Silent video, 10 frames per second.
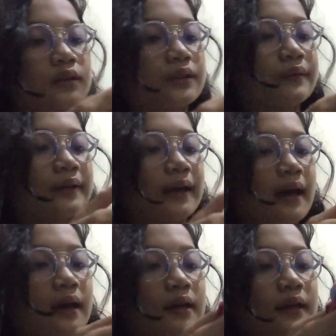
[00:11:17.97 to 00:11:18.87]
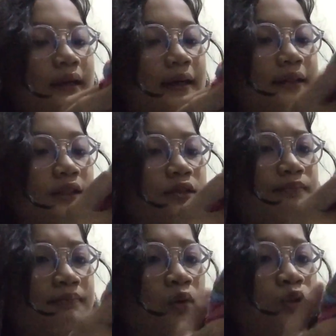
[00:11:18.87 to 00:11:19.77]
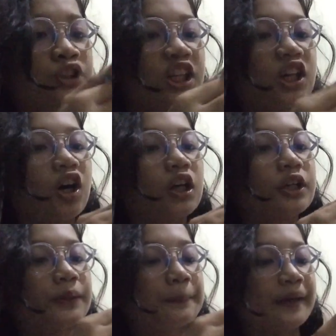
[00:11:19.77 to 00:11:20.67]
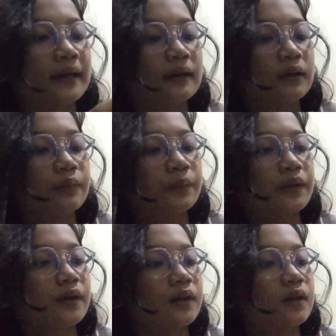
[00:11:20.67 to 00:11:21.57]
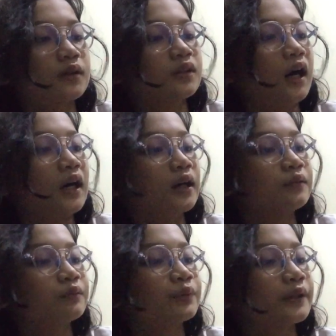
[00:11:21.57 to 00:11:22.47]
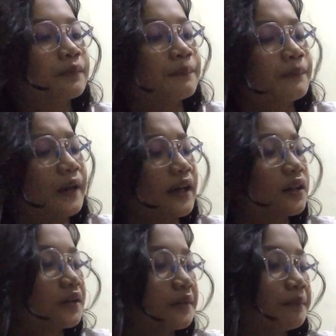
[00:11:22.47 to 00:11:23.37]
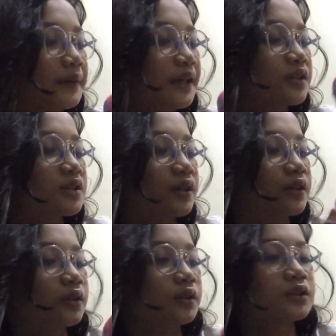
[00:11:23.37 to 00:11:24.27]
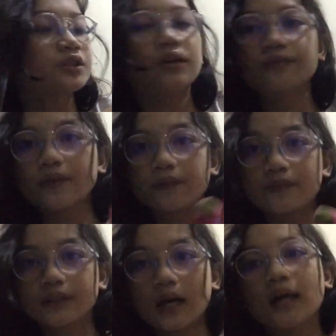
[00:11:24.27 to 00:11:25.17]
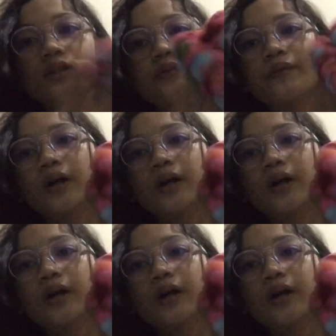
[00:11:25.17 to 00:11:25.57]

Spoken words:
So yeah, it's mostly color pink with dot with like big circles of different kinds of